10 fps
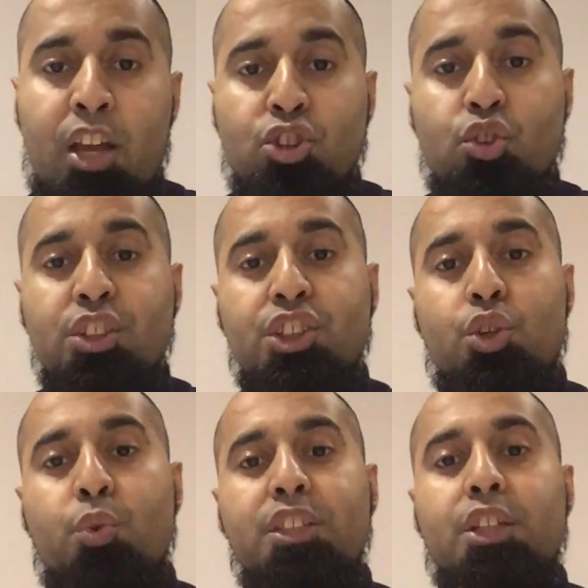So this is
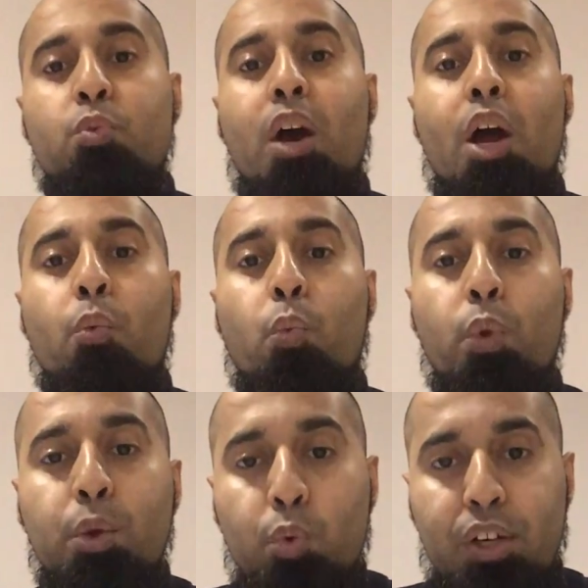the reason why
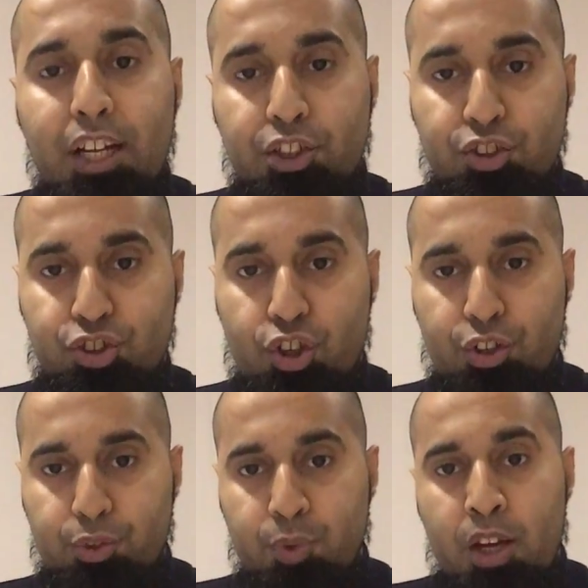we would like you to join
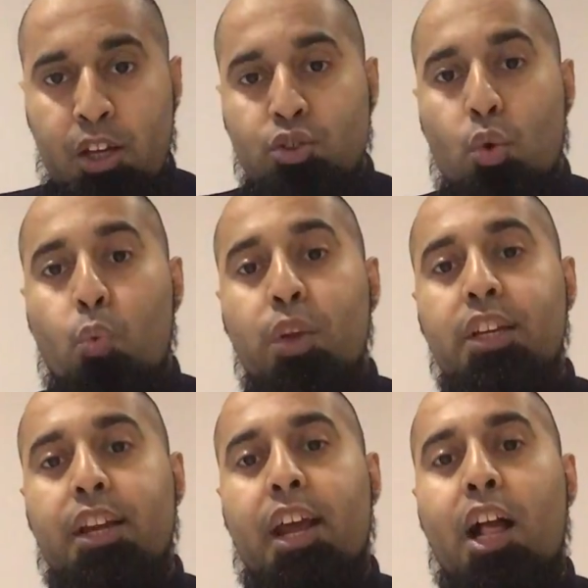you so we
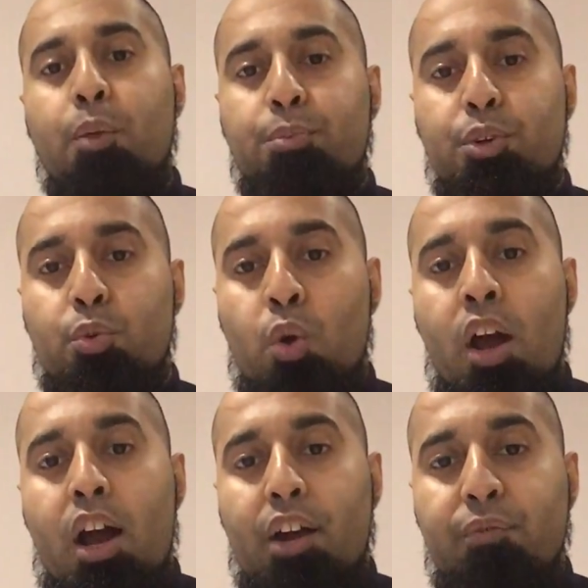can help you
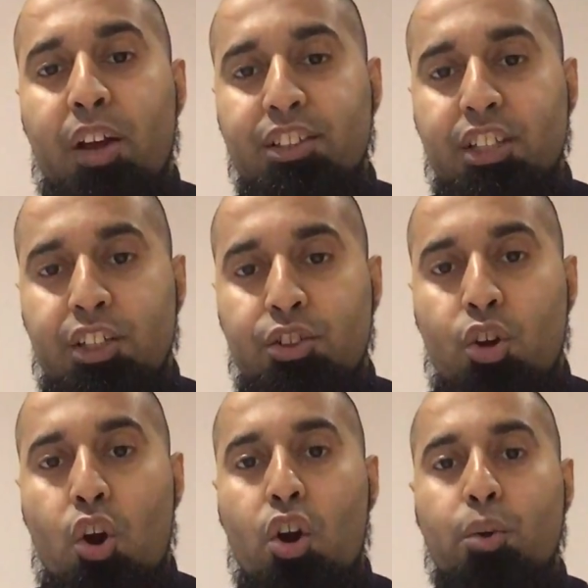advance in
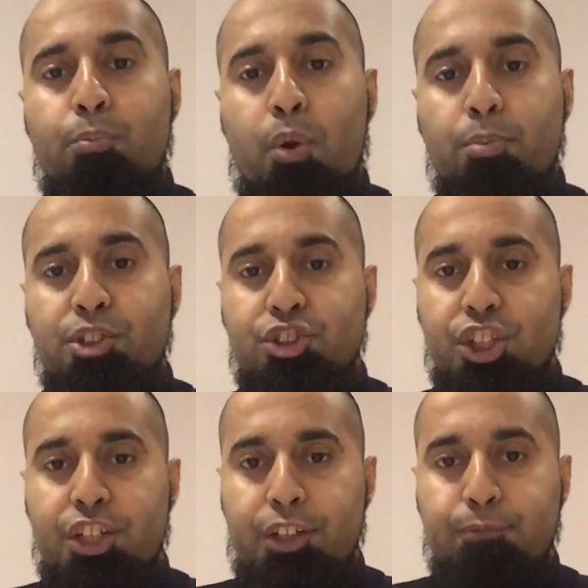your property
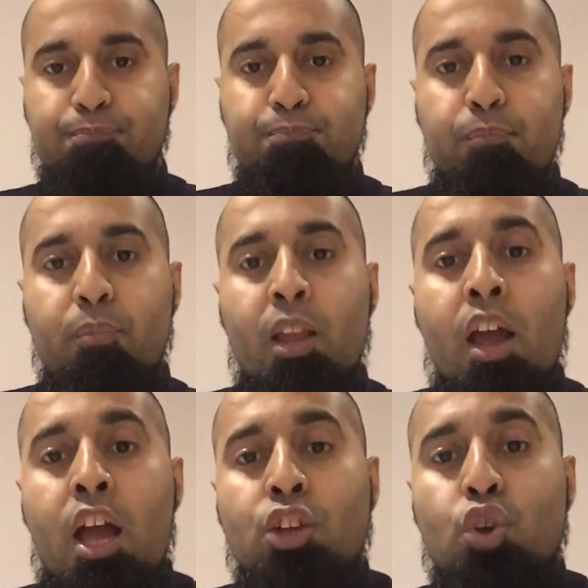journey.
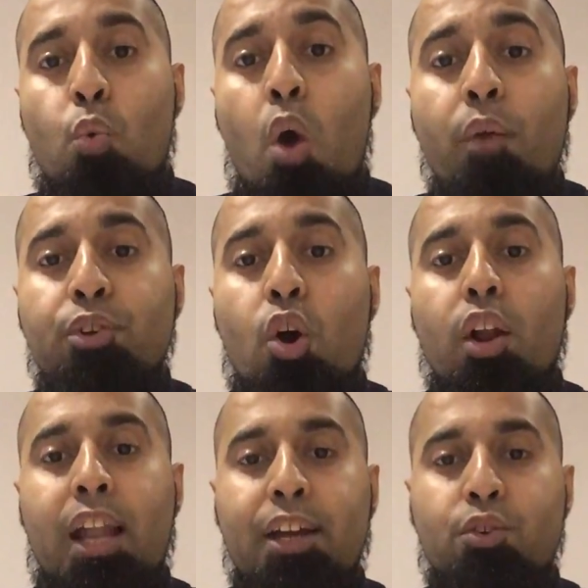So what have we got
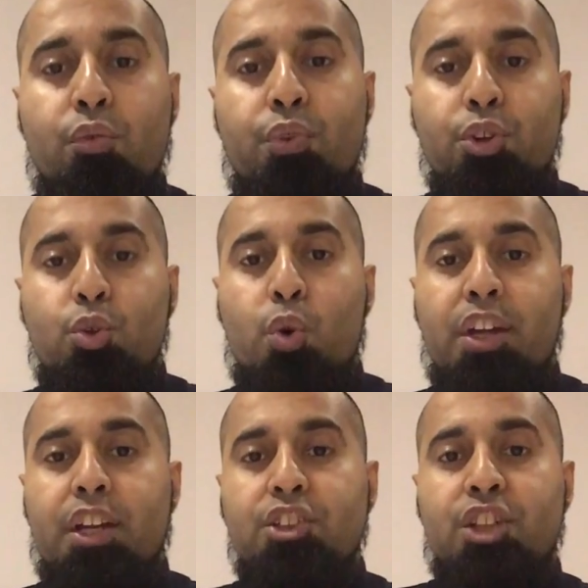lined up for you
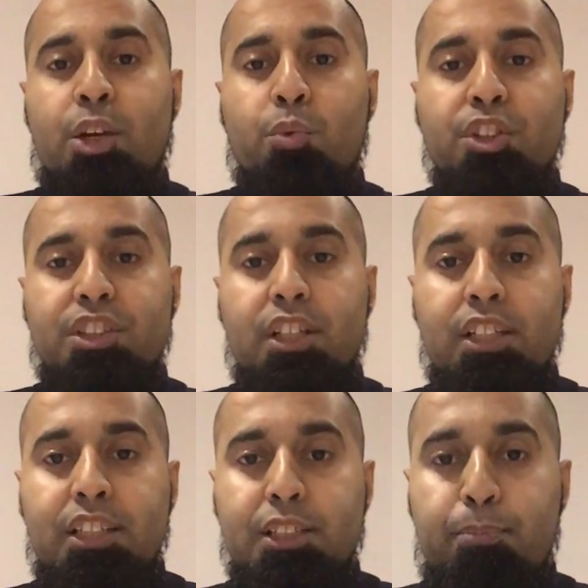in January's
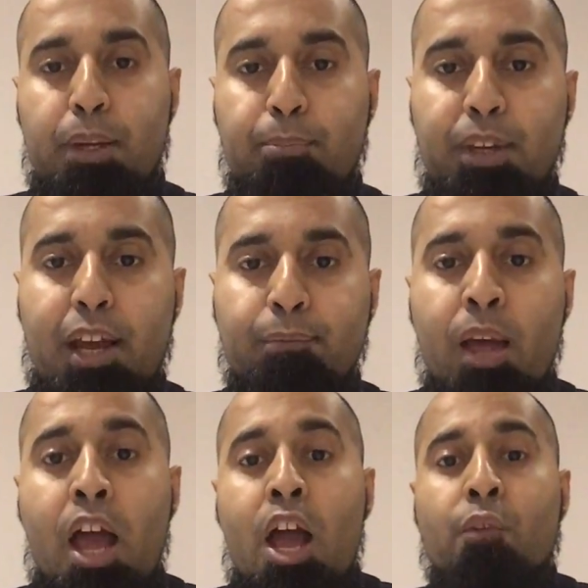Leeds PPN?
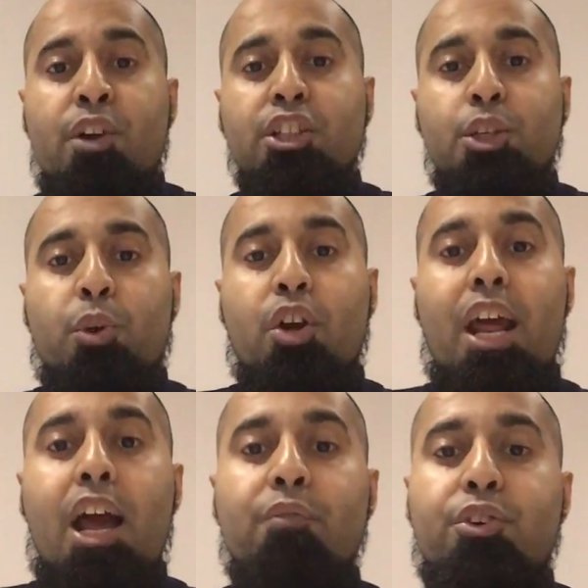Firstly, we're going
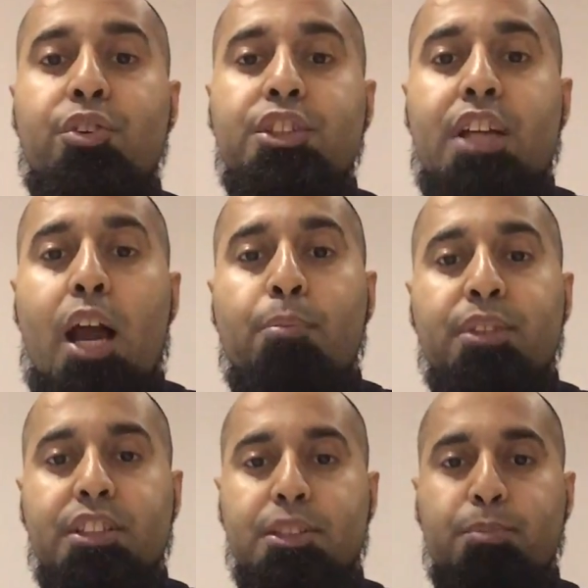to have Chris
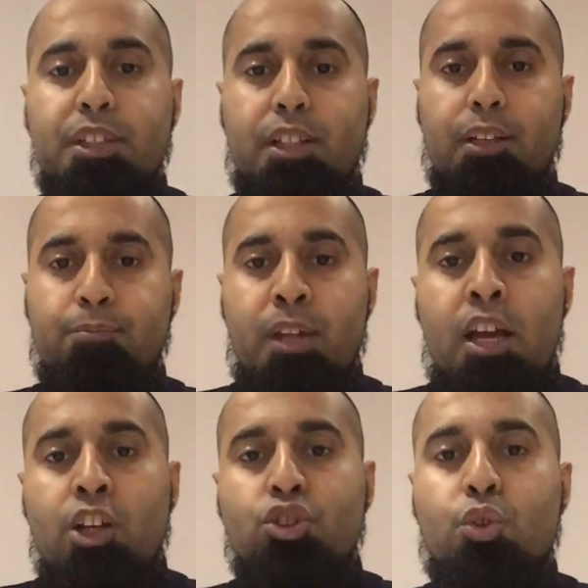Carpenter speaking.
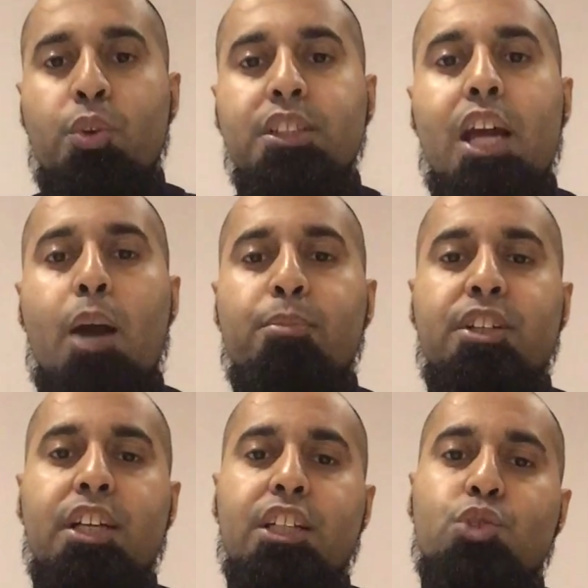So Chris
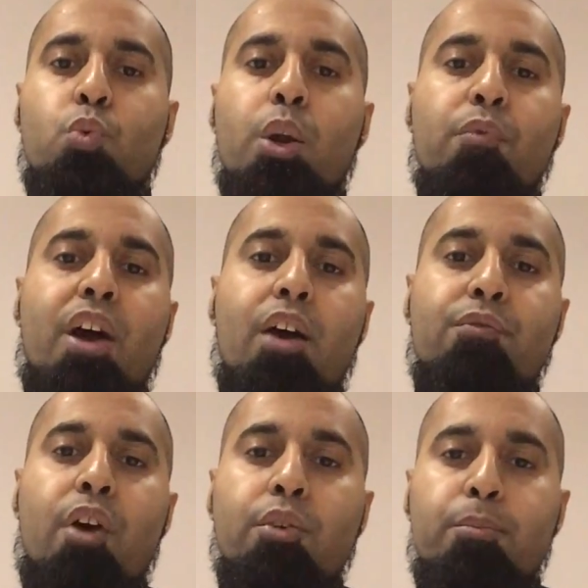Carpenter is one of our
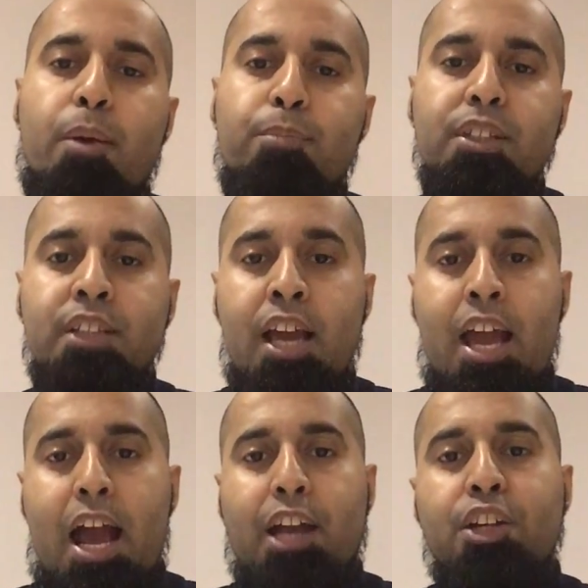founder members
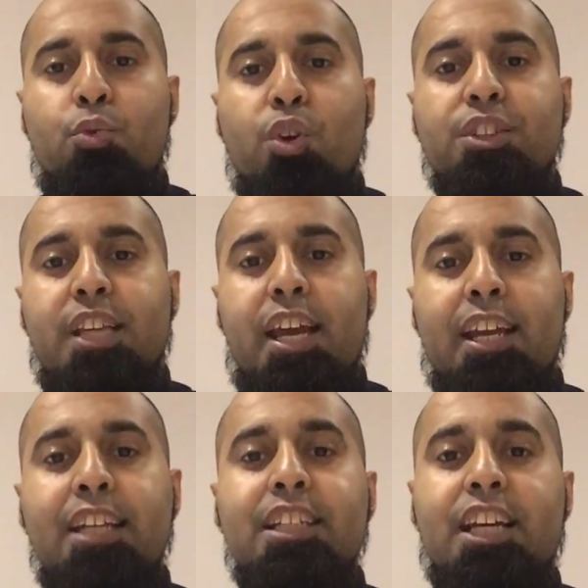and he runs a
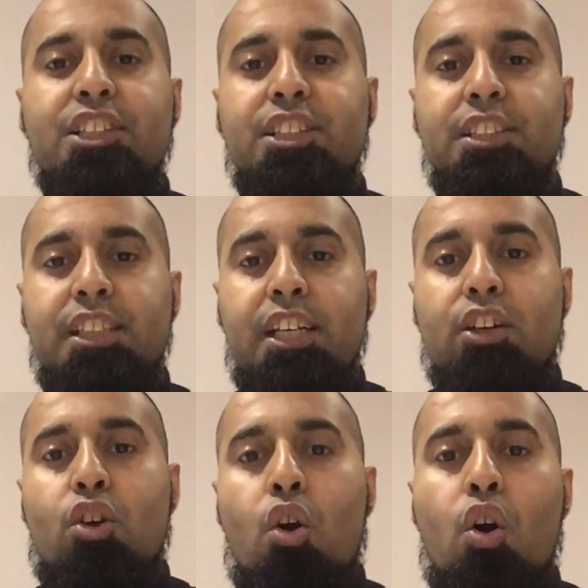letting agency
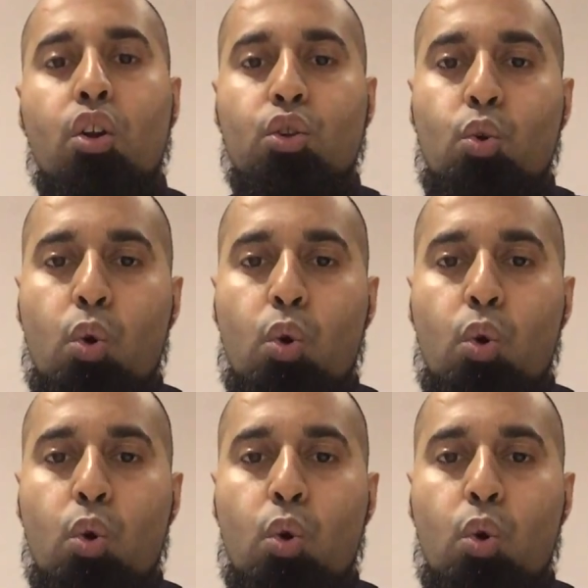called